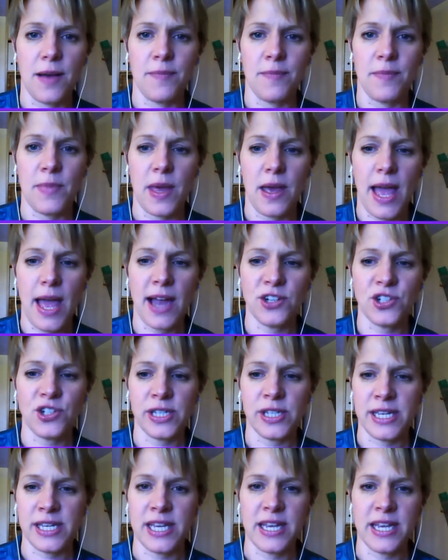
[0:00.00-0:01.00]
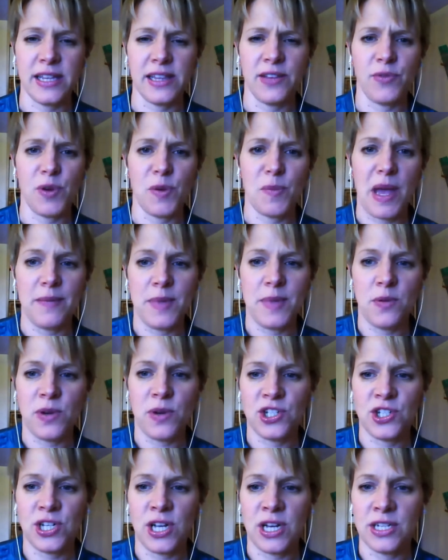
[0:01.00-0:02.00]
Actually, Keeley, remind me what
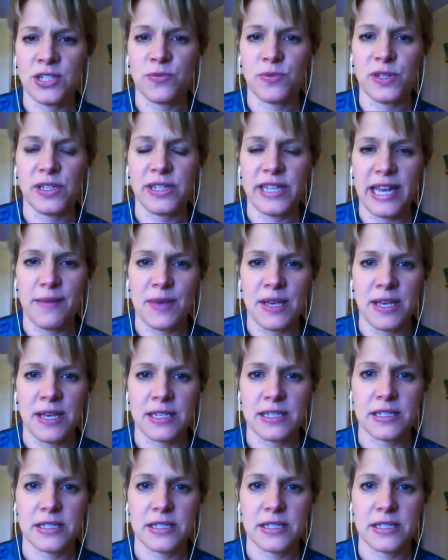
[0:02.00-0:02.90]
Chuck's real name is.